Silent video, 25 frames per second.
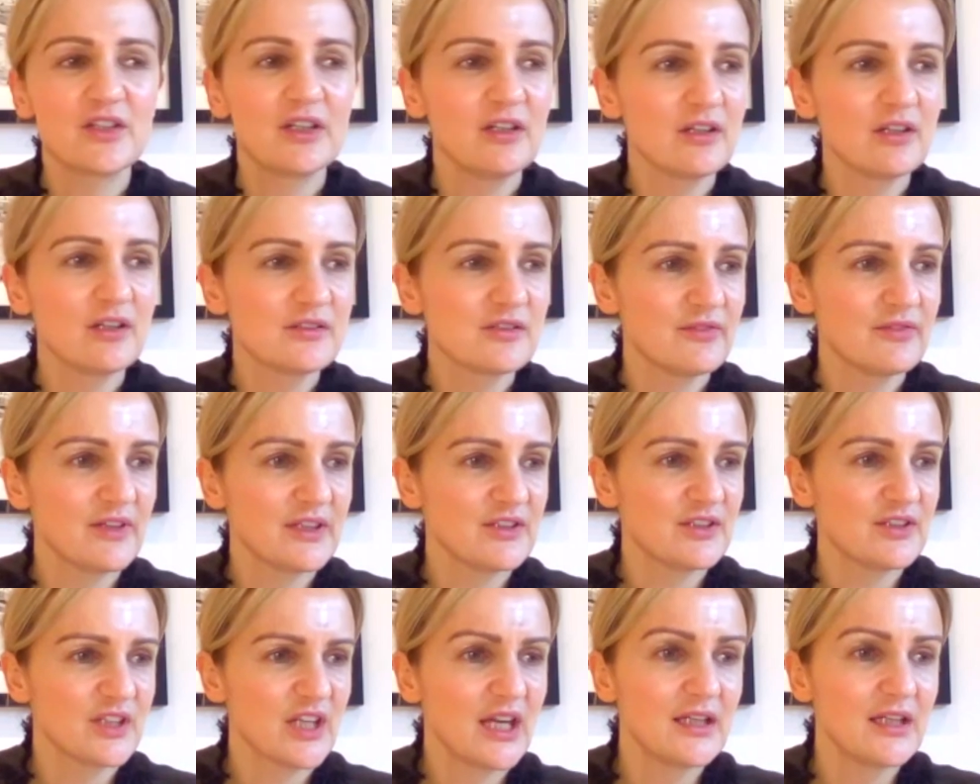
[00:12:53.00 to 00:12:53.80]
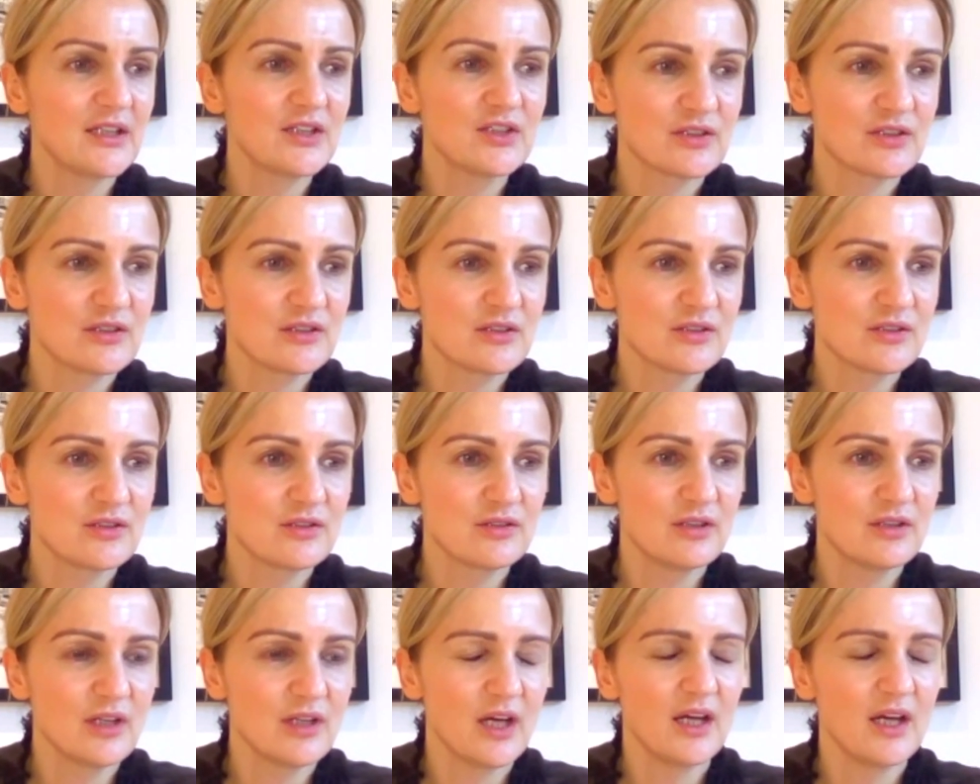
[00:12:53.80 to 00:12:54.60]
a lot of education to,
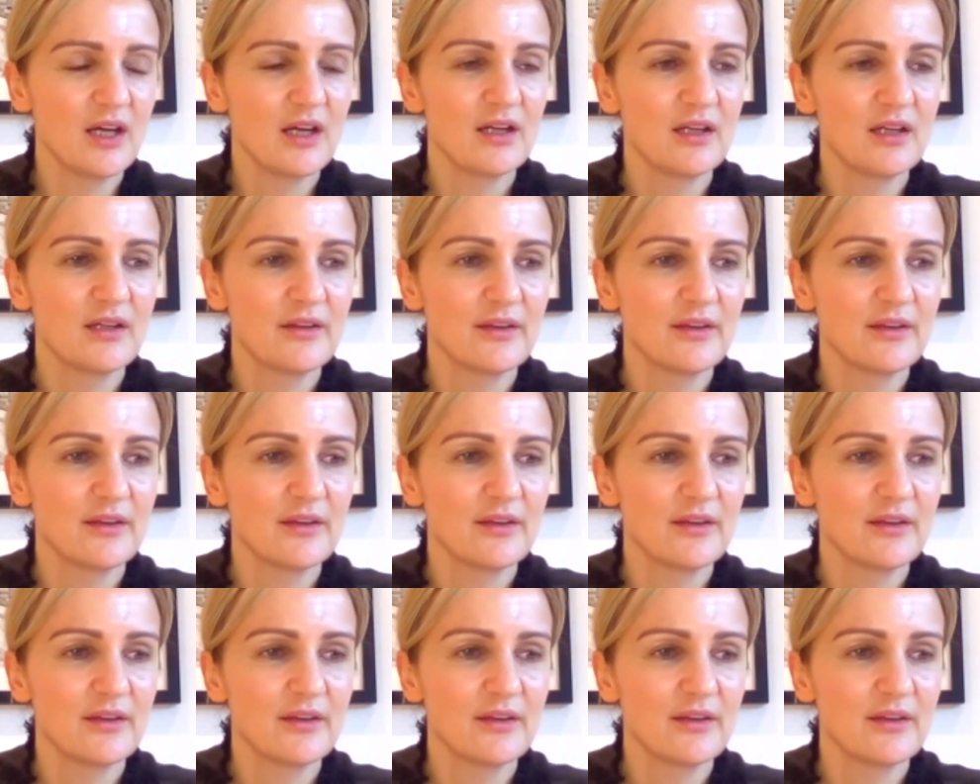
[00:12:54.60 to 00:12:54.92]
uh,